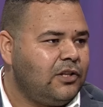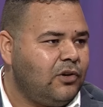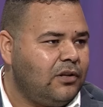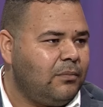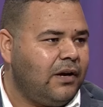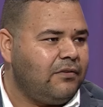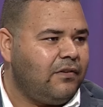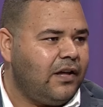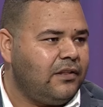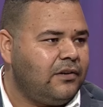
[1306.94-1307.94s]
told my
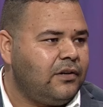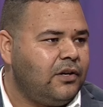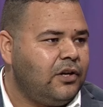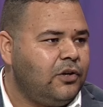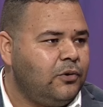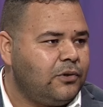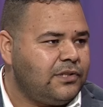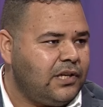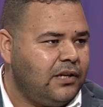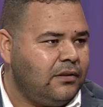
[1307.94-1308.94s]
father, your
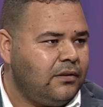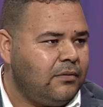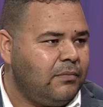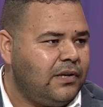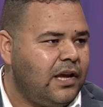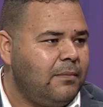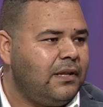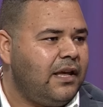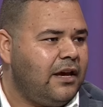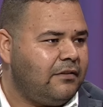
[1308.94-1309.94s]
son became
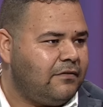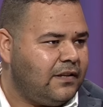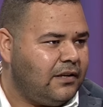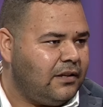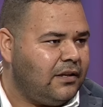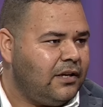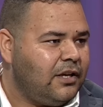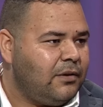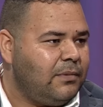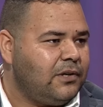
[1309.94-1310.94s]
an infidel
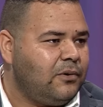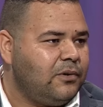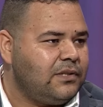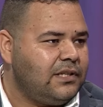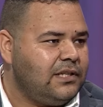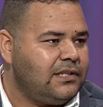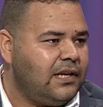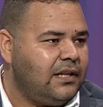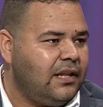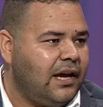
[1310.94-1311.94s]
because he
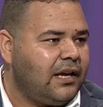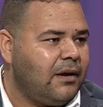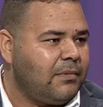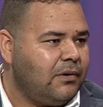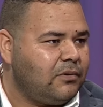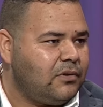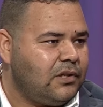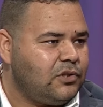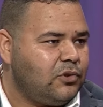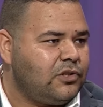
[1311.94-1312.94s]
said like, I'm going to the
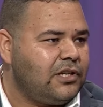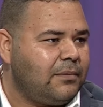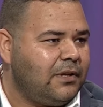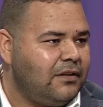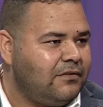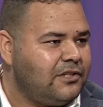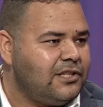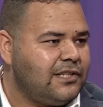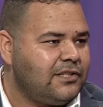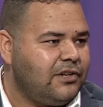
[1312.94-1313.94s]
church and I believe in
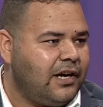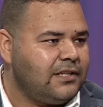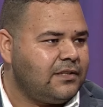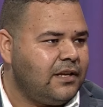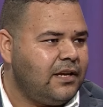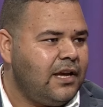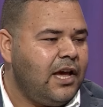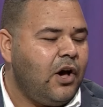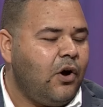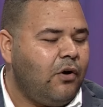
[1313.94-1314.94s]
Jesus Christ.
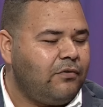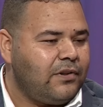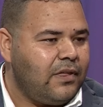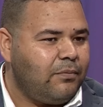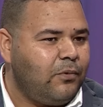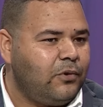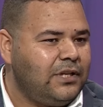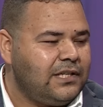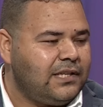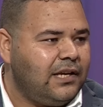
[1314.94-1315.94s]
Mm-hmm. Over the phone,
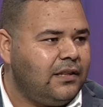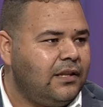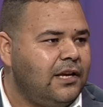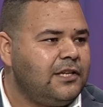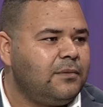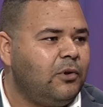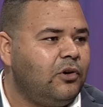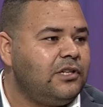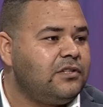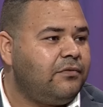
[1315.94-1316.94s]
he said, his
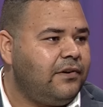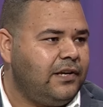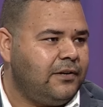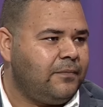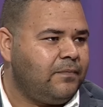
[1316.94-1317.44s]
blood is free,